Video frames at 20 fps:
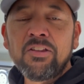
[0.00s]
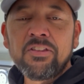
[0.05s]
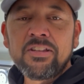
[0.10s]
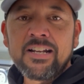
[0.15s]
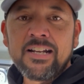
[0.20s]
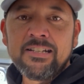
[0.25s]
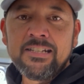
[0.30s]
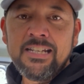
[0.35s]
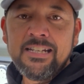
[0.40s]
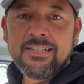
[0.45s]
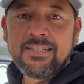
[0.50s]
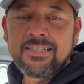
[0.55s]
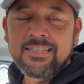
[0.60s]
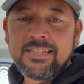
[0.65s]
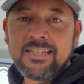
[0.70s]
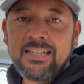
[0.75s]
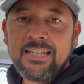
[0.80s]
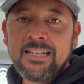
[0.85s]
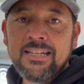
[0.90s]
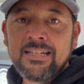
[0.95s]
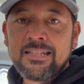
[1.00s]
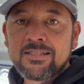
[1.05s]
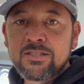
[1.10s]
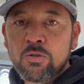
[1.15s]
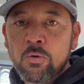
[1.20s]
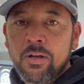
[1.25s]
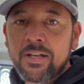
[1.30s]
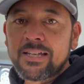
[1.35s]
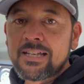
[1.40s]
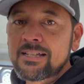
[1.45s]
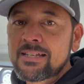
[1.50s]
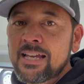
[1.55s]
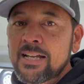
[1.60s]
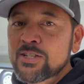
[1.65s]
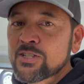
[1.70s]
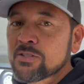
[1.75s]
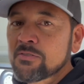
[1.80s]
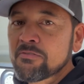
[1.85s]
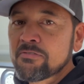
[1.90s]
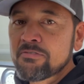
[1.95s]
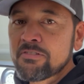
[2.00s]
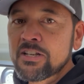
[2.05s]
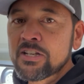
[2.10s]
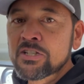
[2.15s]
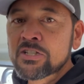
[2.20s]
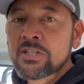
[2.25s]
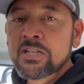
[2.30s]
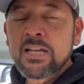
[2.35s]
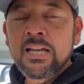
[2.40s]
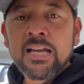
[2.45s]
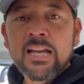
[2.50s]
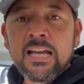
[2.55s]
that I need to see so I can catch some fish